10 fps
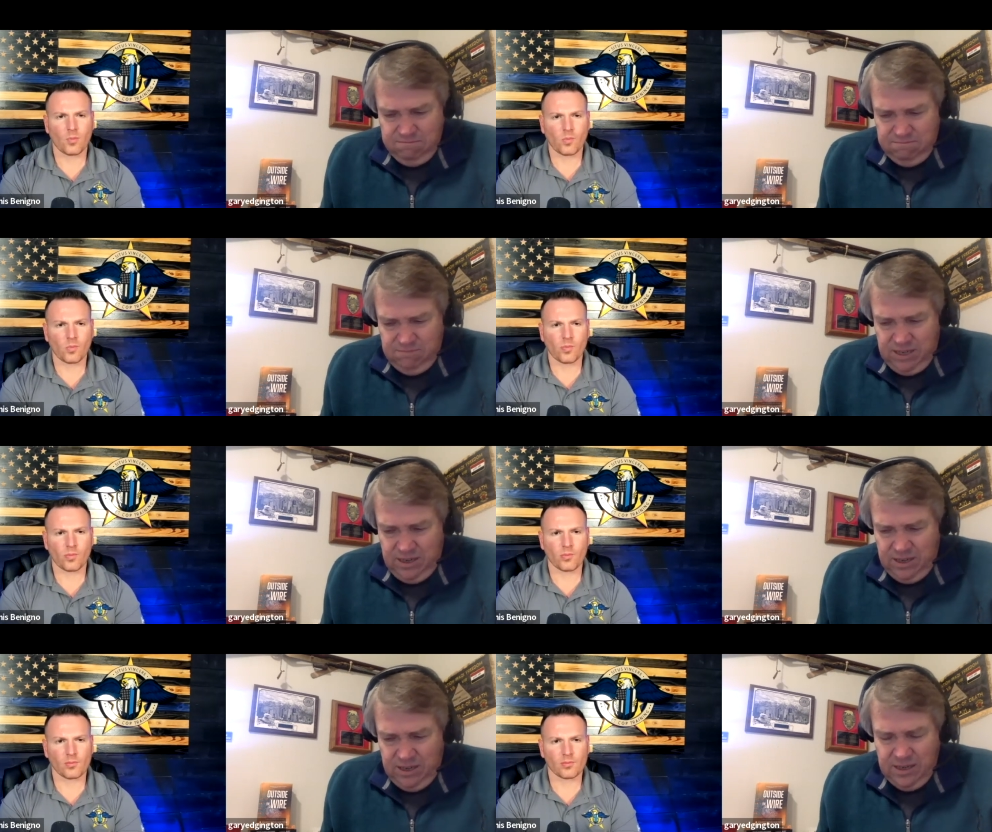
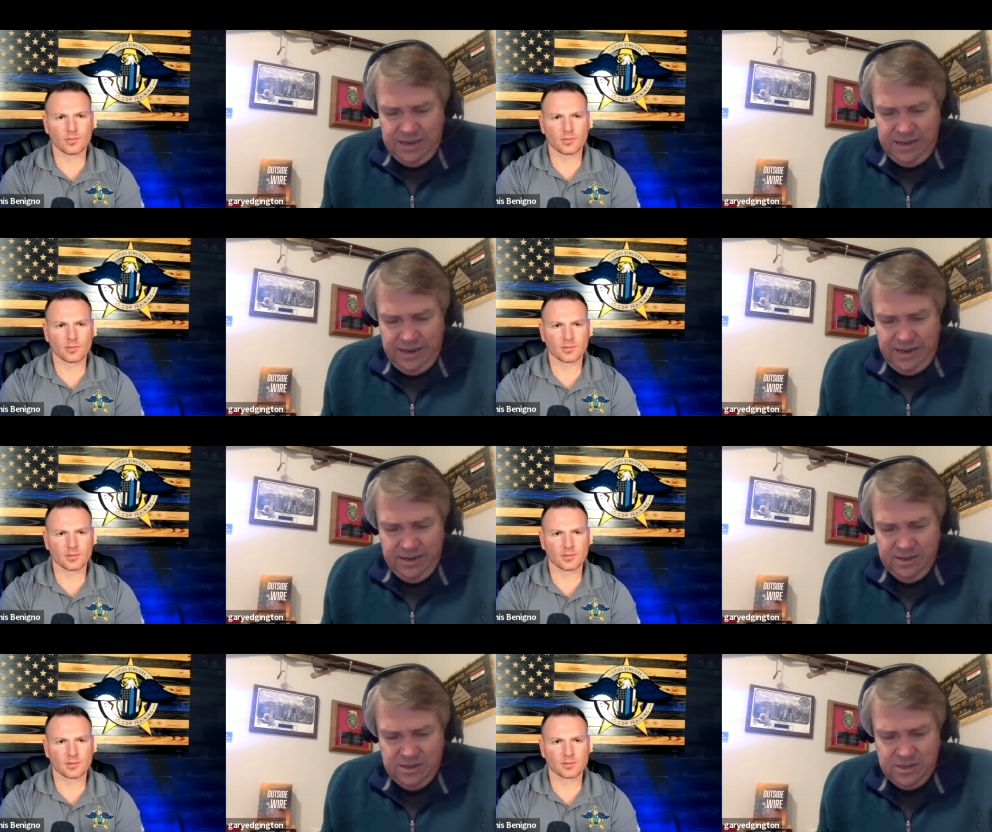Speaker 1: Uh,
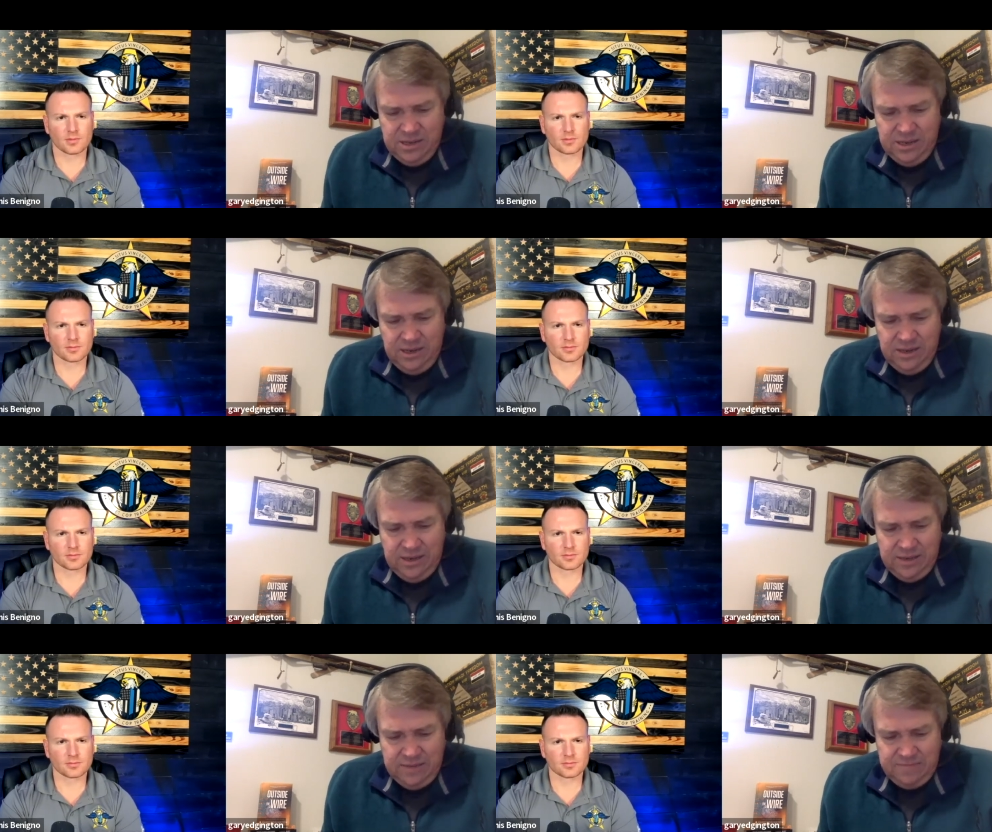and
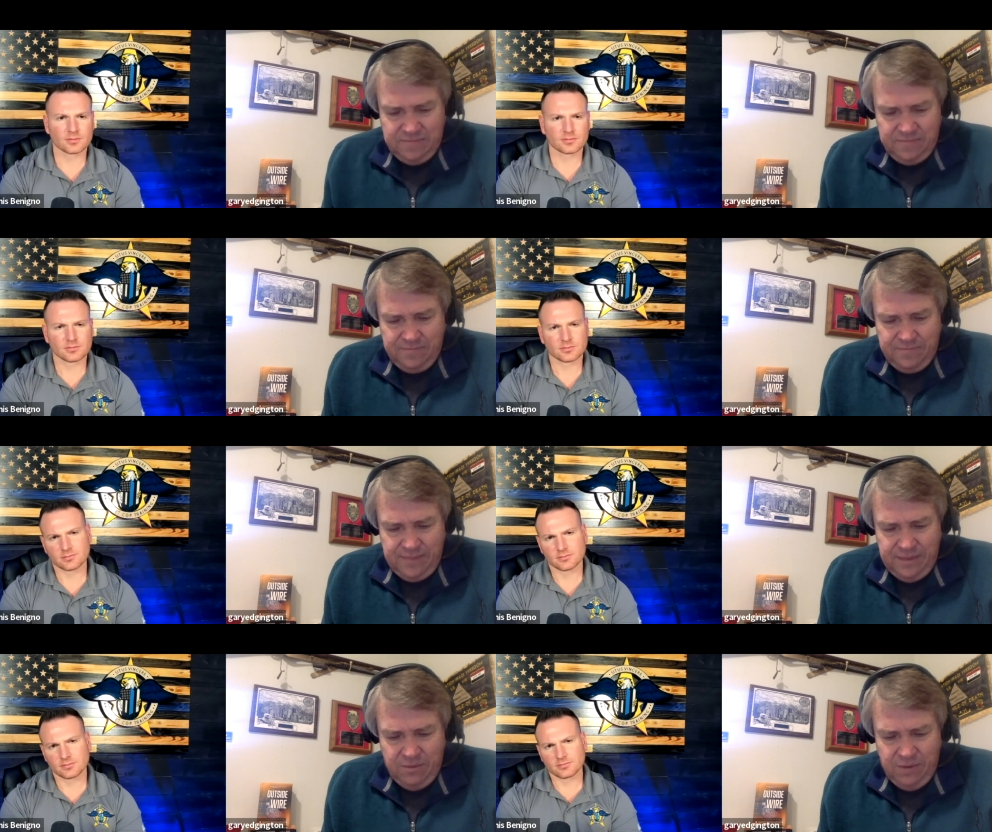um,
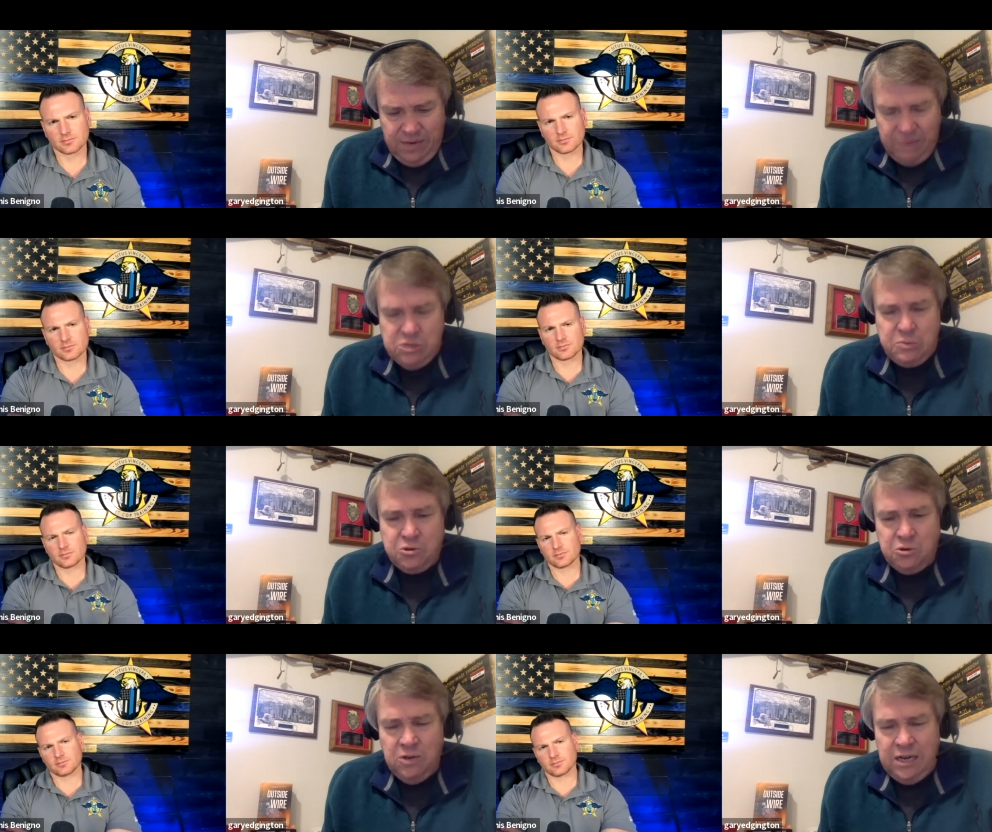when I was
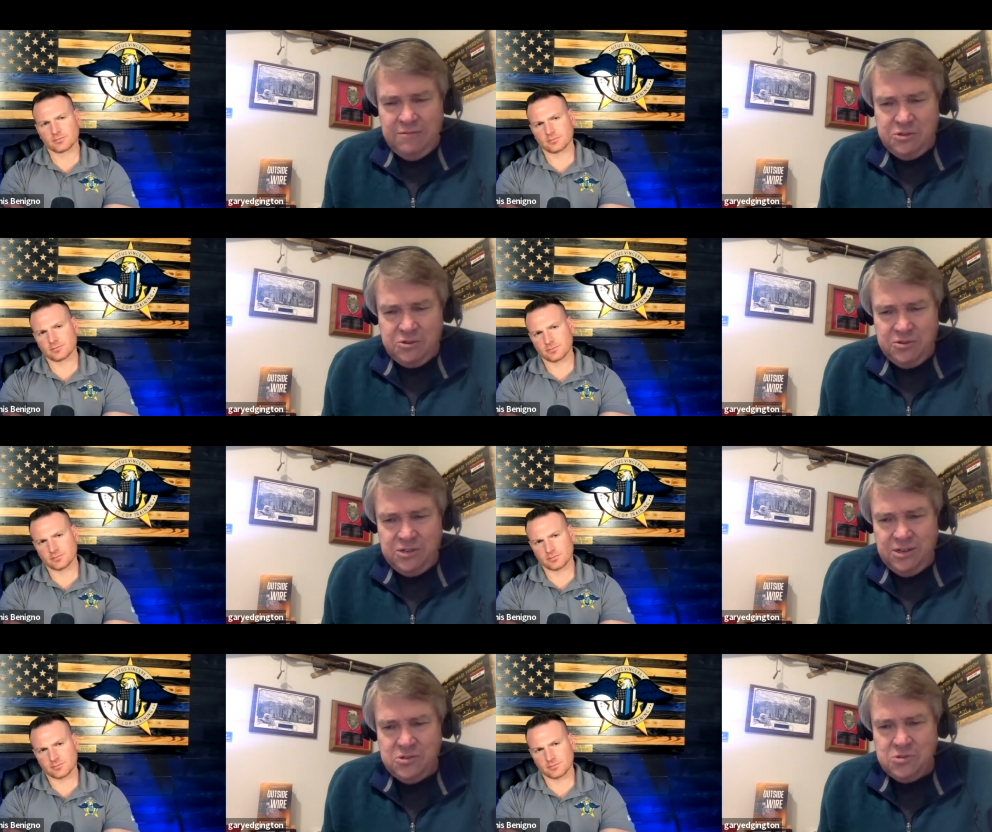patrol officer, I'll
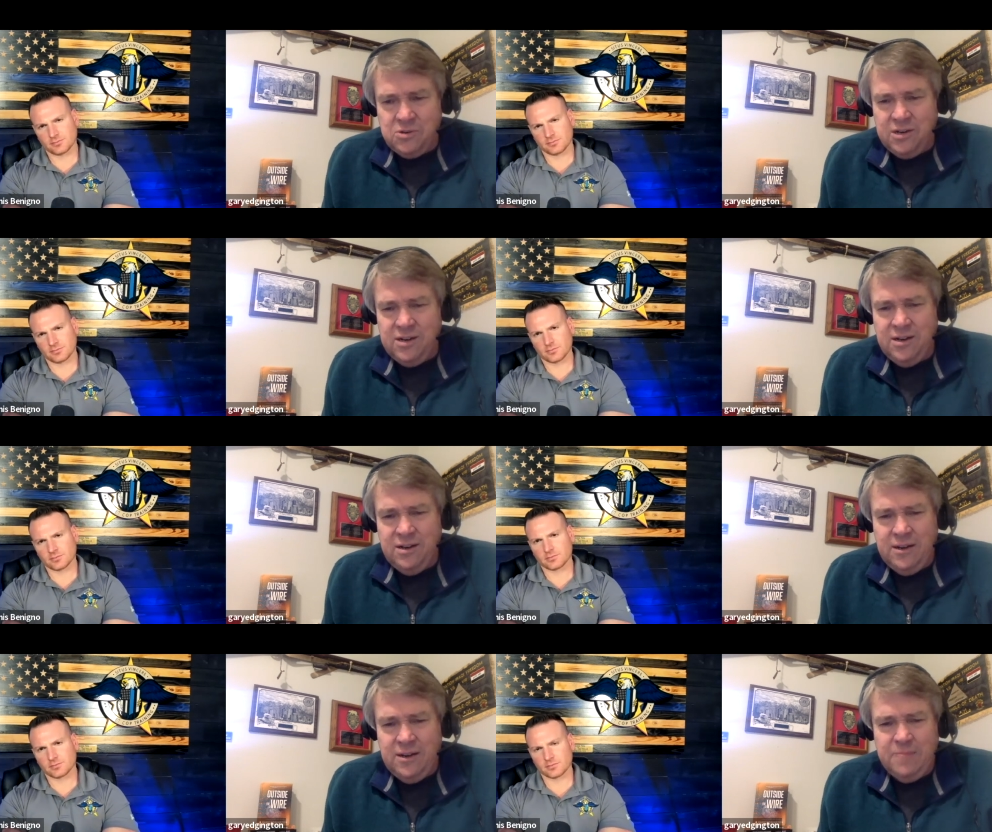tell you a story.
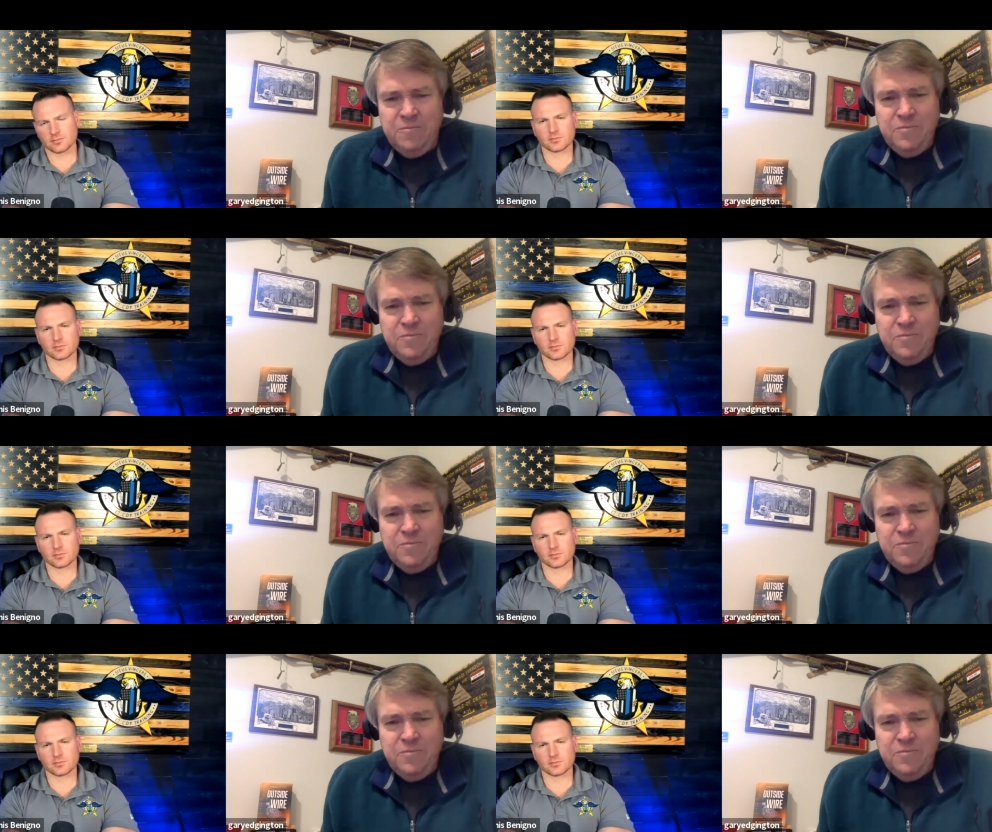Uh,